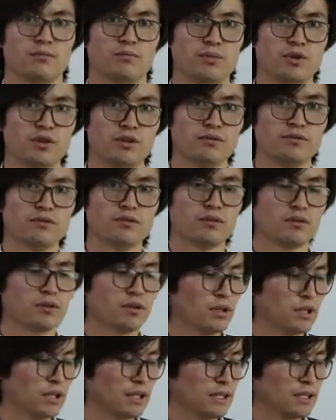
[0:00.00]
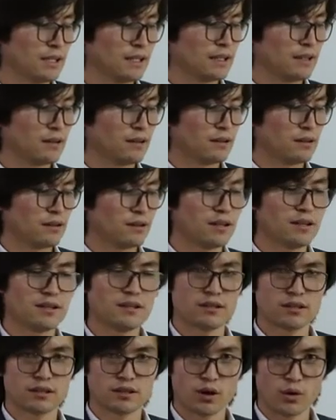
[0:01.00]
Before
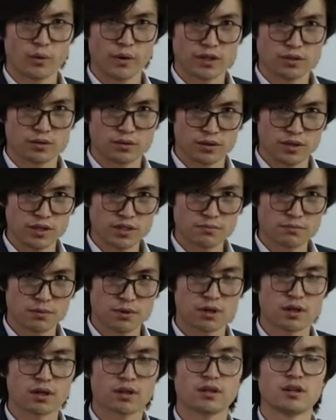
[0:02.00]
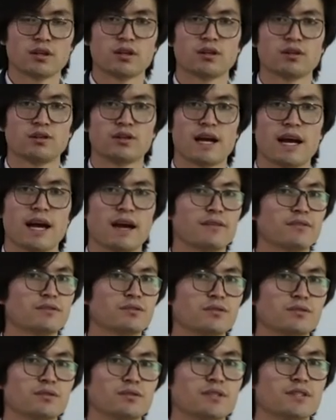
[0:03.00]
going to this part, you
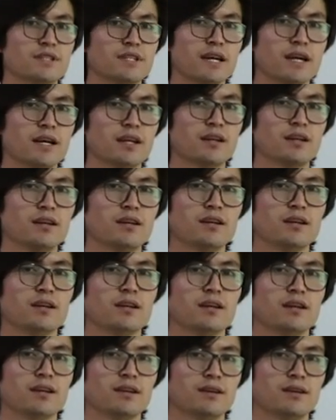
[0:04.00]
have to study